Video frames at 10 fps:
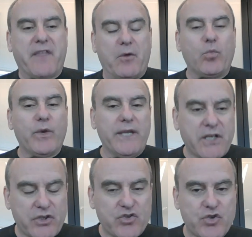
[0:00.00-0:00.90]
that we
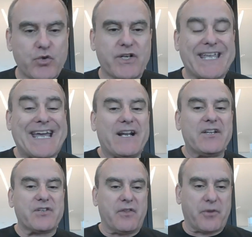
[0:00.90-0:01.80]
can do to get
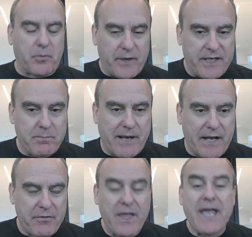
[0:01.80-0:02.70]
us on the right
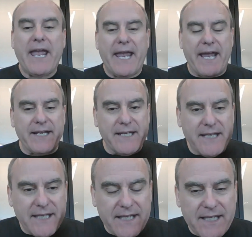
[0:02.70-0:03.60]
path? And it
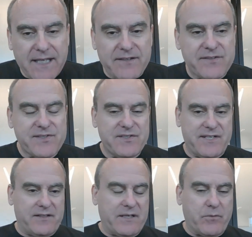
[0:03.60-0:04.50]
is
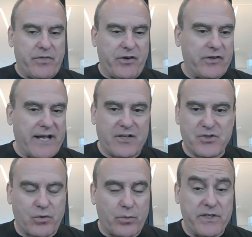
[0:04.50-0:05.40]
dealing with our
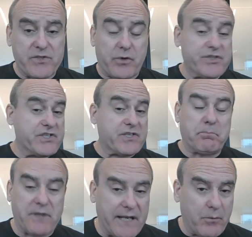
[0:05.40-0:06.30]
natural resources and
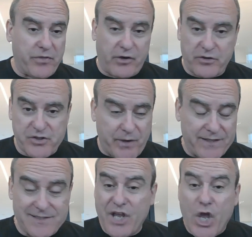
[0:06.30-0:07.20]
playing with our
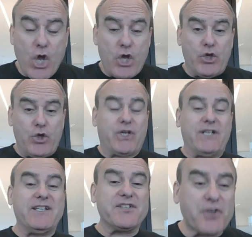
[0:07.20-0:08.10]
strengths. You
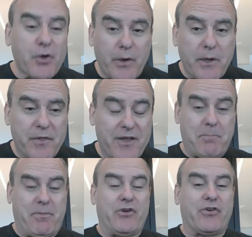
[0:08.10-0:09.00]
can disagree with it,
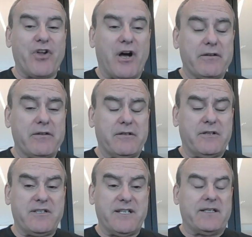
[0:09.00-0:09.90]
but you're not
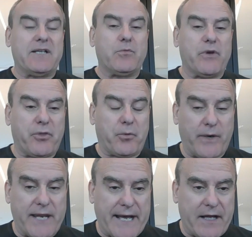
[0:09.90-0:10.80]
dealing with
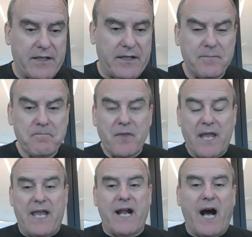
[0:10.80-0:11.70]
reality.
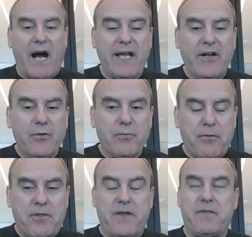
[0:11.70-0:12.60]
And I don't
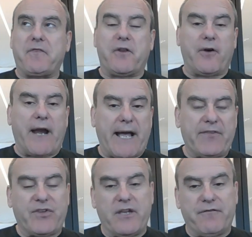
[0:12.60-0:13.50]
think that they're
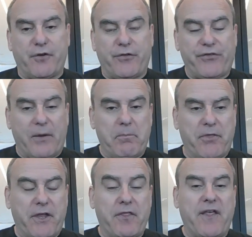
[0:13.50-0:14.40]
asking for
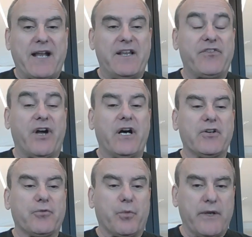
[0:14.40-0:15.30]
something that is
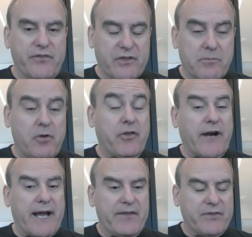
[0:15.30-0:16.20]
unreasonable. They're
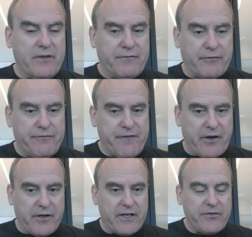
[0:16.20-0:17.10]
asking for
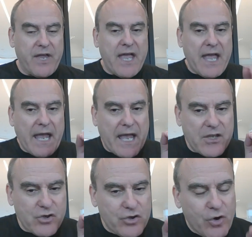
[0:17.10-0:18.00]
fairness.
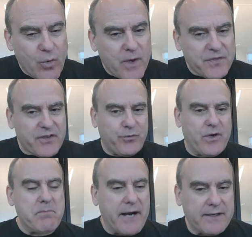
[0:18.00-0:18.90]
And you know what this
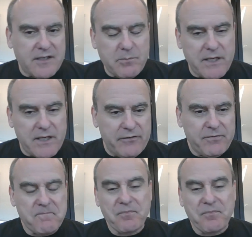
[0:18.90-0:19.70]
reminded me of?